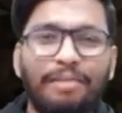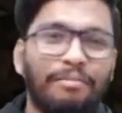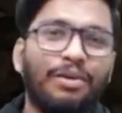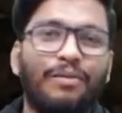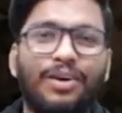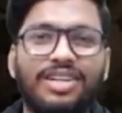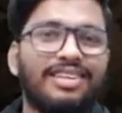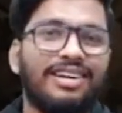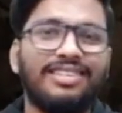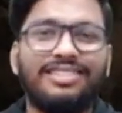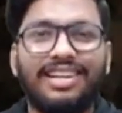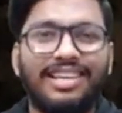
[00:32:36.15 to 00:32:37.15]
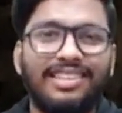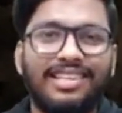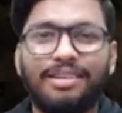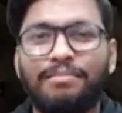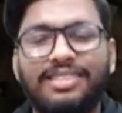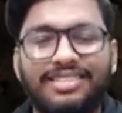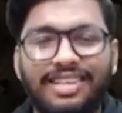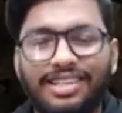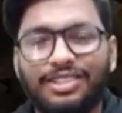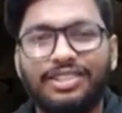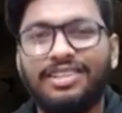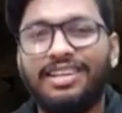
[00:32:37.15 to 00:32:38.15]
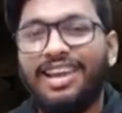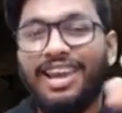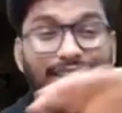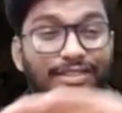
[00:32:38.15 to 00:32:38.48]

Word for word: Let me know what is the answer in the comment section.